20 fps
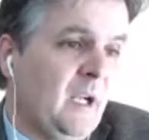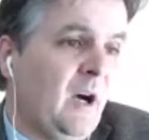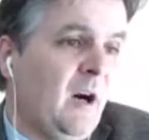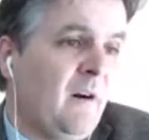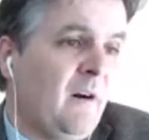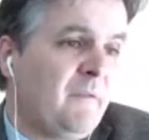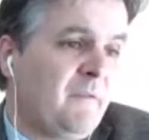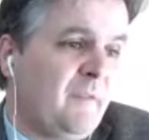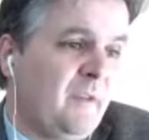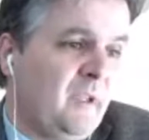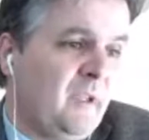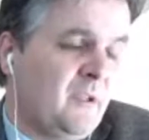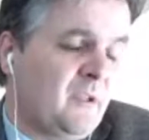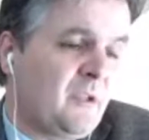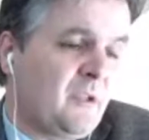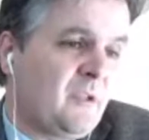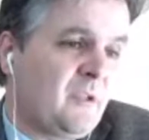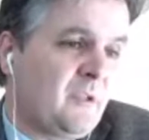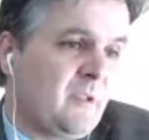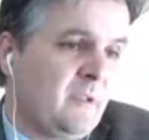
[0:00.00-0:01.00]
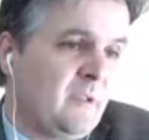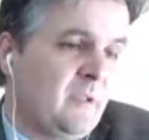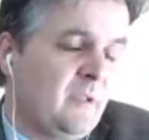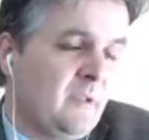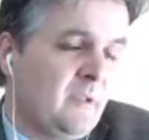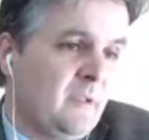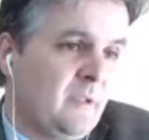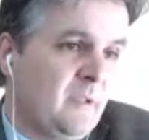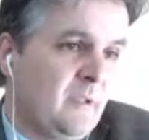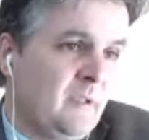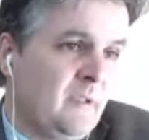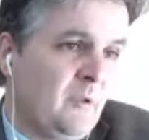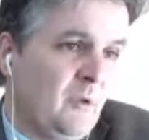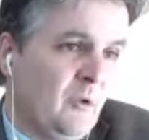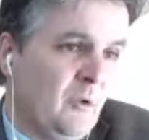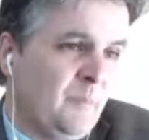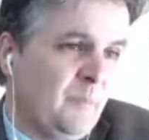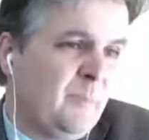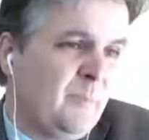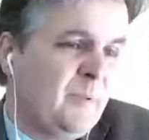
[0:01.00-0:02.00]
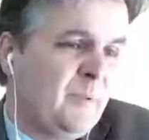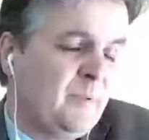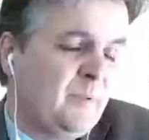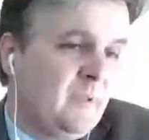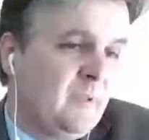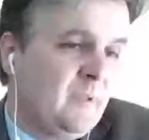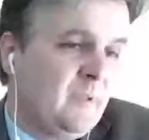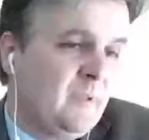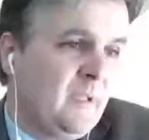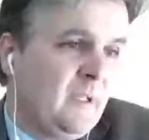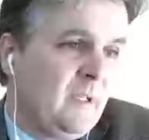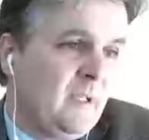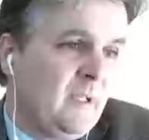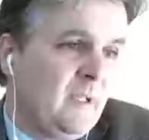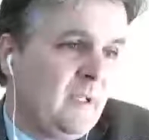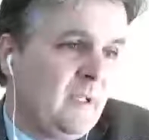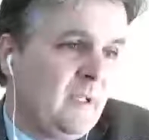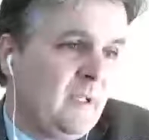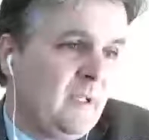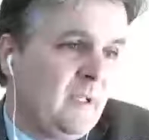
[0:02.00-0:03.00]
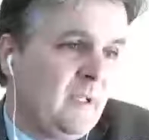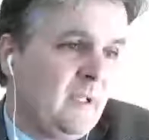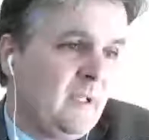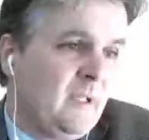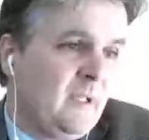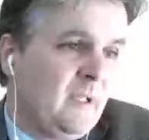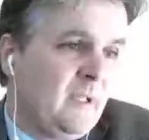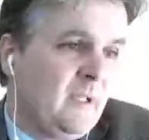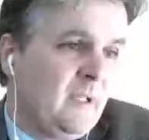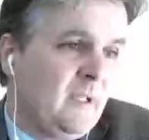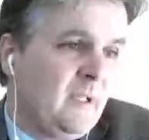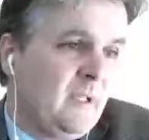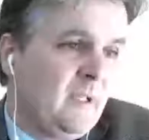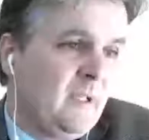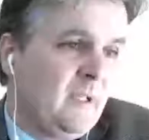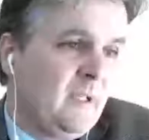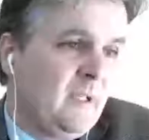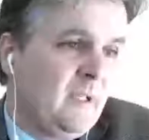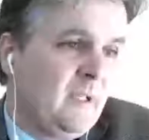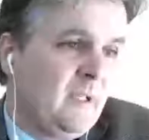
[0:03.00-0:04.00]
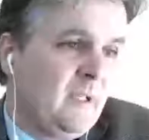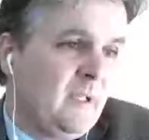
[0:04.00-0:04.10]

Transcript: of each group and compare it,